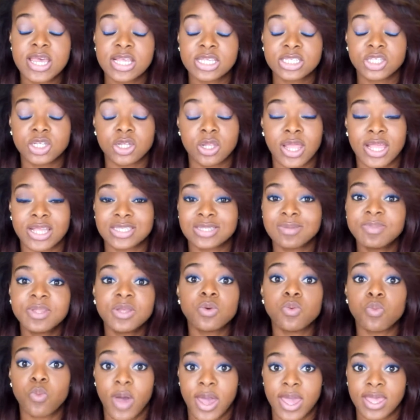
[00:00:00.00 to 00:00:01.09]
So like something
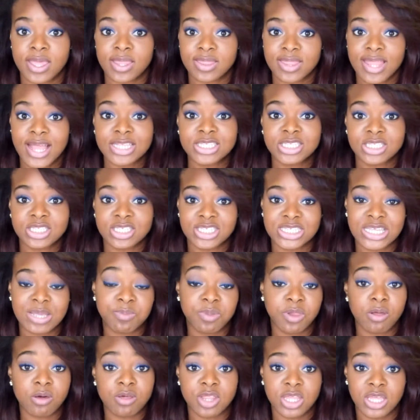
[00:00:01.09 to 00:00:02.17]
white, that's the staple
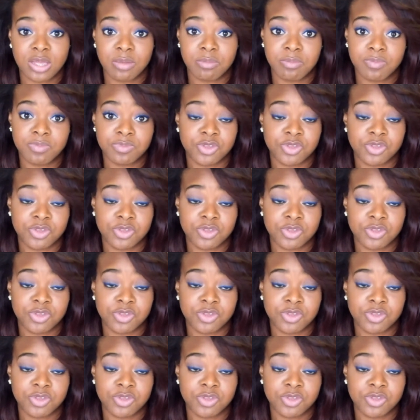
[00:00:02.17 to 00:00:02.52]
clothing and